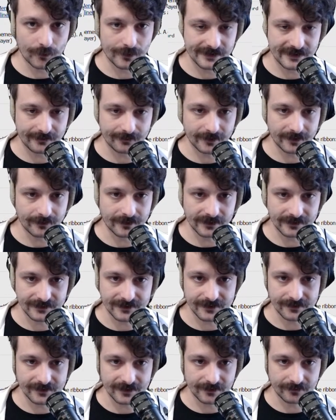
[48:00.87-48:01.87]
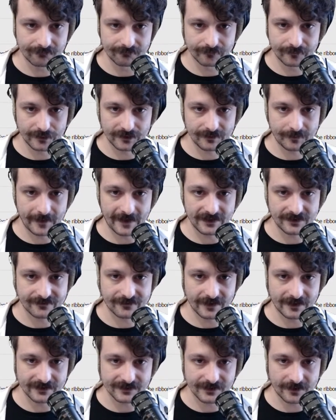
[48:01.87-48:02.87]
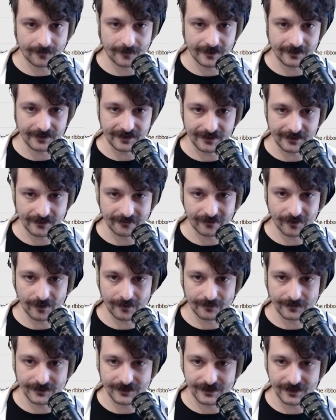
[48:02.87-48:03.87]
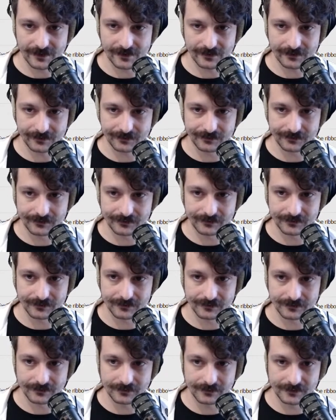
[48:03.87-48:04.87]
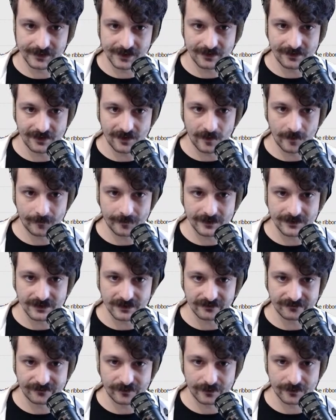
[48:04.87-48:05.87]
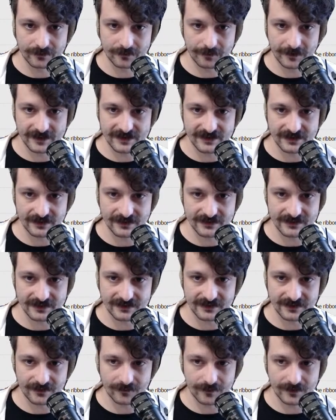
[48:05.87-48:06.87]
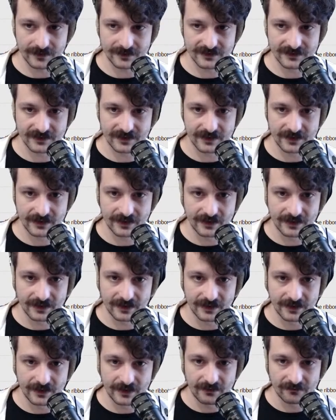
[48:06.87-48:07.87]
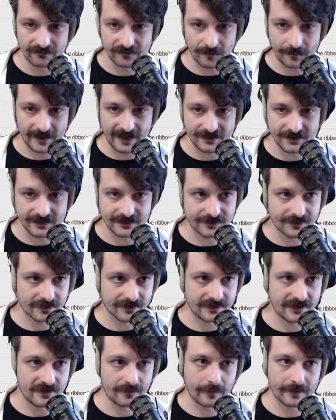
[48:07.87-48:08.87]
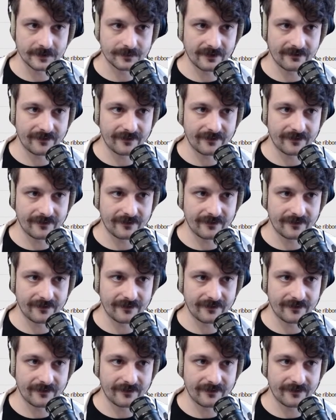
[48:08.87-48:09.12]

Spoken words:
deeply what it's doing. Put the patch file, start menu DLL for OpenShell into the OpenShell folder, replacing the existing ones. For patching instructions, see the post by